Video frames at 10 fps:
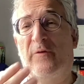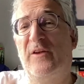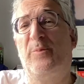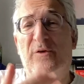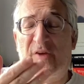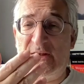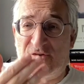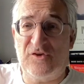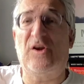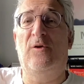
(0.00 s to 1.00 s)
long. This book
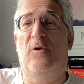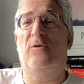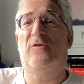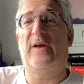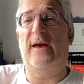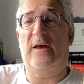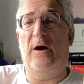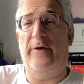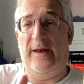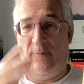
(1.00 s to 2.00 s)
takes so long to get
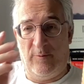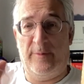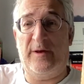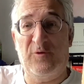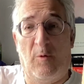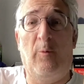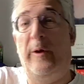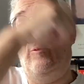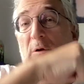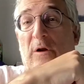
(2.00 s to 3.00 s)
going because what
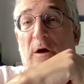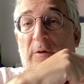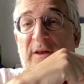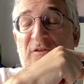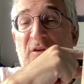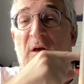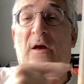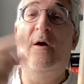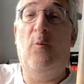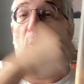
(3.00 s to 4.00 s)
we want to know is
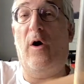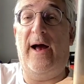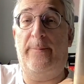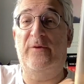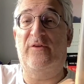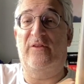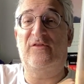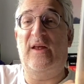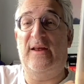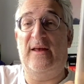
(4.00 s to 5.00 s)
what happens at the
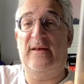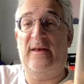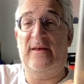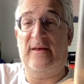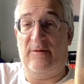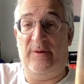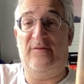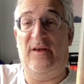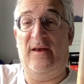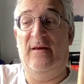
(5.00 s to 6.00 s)
Senate
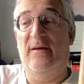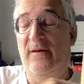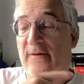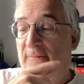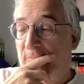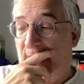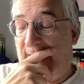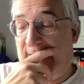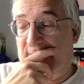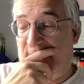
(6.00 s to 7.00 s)
committee?
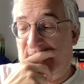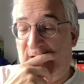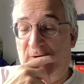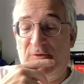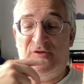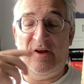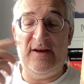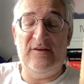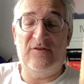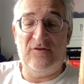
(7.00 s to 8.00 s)
And you know,
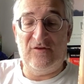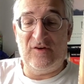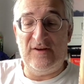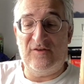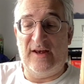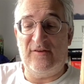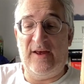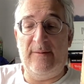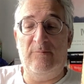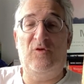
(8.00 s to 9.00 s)
she's she's saying to
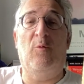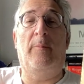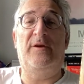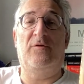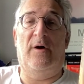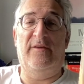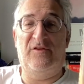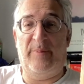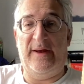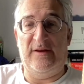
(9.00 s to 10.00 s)
him, "Do you want me to write the
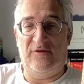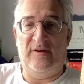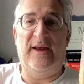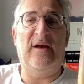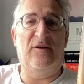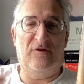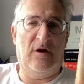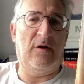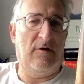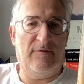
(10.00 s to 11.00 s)
speech?" And he goes, "No,
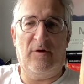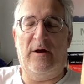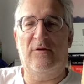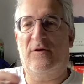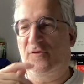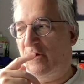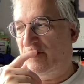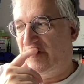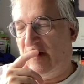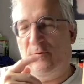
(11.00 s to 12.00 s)
no, I've got it under control."
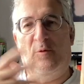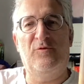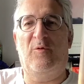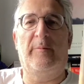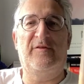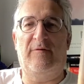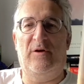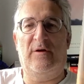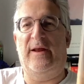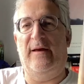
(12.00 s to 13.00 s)
She goes, "Well, do you want me to have a
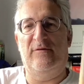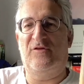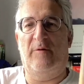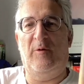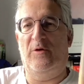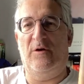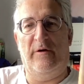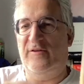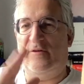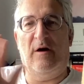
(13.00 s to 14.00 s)
look at it? Show me what you got."
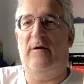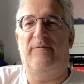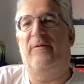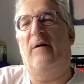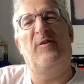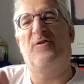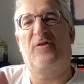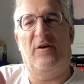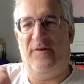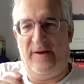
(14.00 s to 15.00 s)
He says, "No, I've, I've not
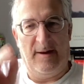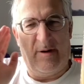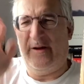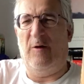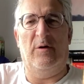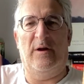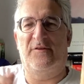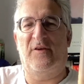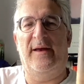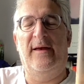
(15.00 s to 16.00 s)
started it yet, but I know what I'm going to
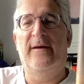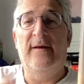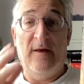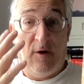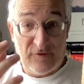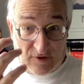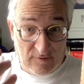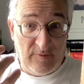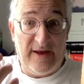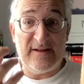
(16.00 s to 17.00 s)
say."
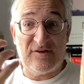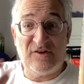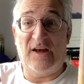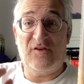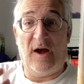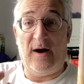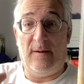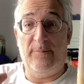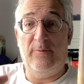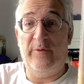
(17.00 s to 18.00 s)
So it's set
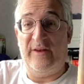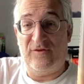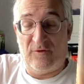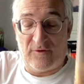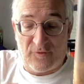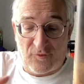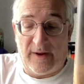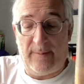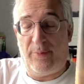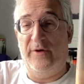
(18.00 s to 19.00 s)
up with this sort of
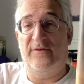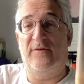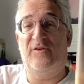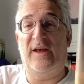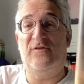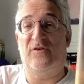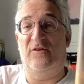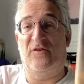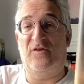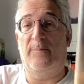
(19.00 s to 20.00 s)
great point of tension
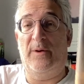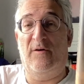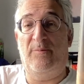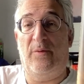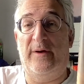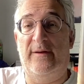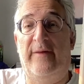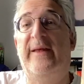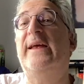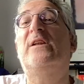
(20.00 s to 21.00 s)
as a jumping-off point,
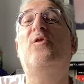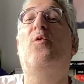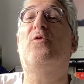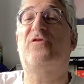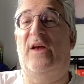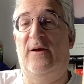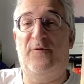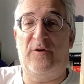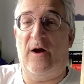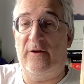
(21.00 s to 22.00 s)
and then ignores it
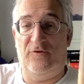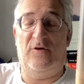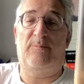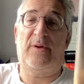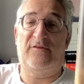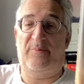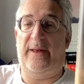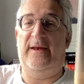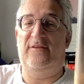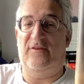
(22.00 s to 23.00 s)
for hundred plus
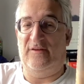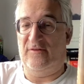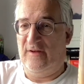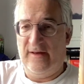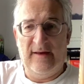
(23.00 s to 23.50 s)
pages.